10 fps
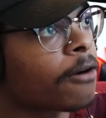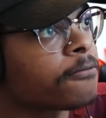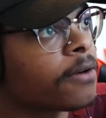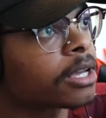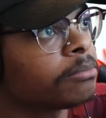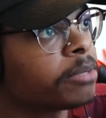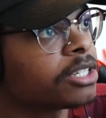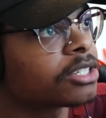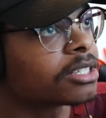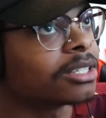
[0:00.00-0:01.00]
fucking
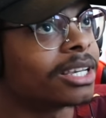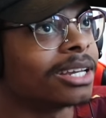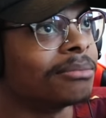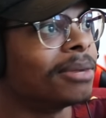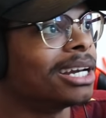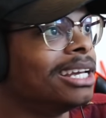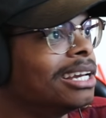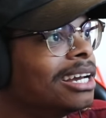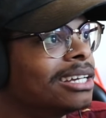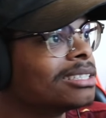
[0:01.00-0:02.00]
bitches and getting money?
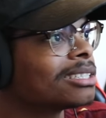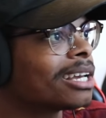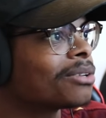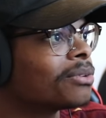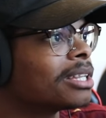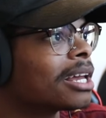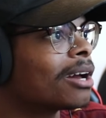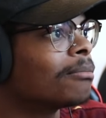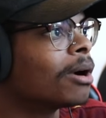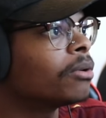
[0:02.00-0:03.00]
Just had to read that out,
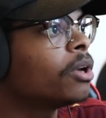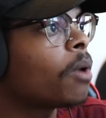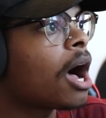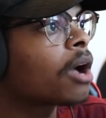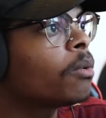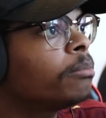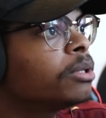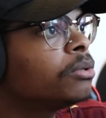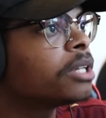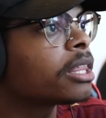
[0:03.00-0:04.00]
bro. Yo, Aqua Blue
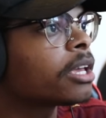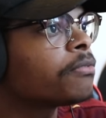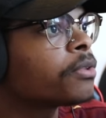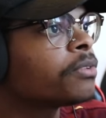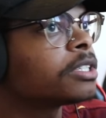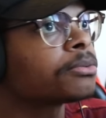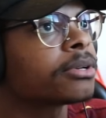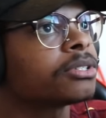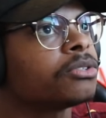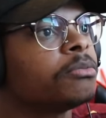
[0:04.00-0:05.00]
Jay, thank you for the
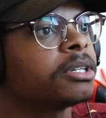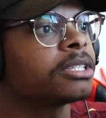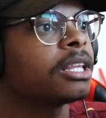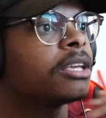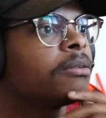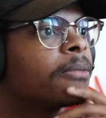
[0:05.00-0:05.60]
resubscription. Two months. I love you